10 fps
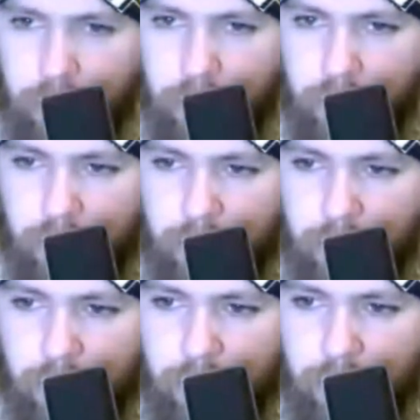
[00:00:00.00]

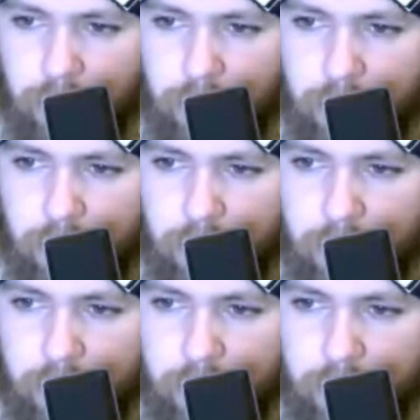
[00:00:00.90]

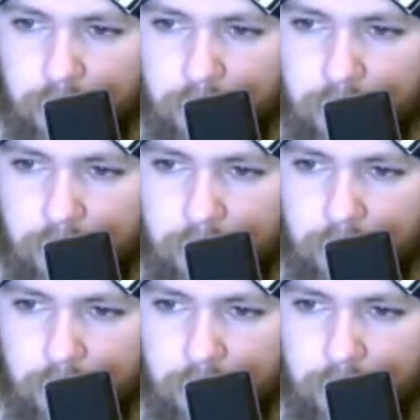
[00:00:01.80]
This person isn't speaking.